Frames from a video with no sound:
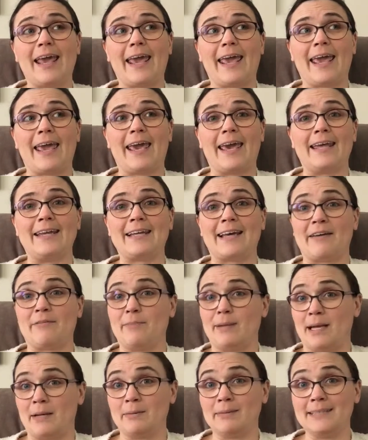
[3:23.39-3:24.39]
And I've
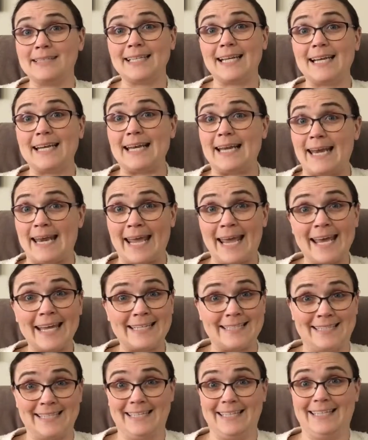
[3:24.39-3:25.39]
been able to
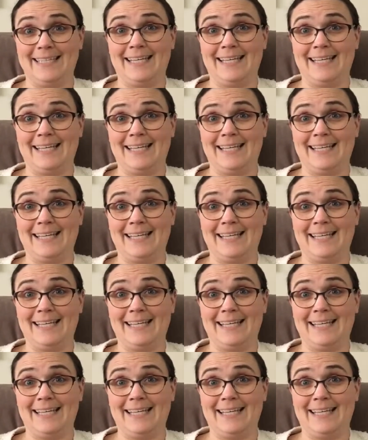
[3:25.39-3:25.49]
knit,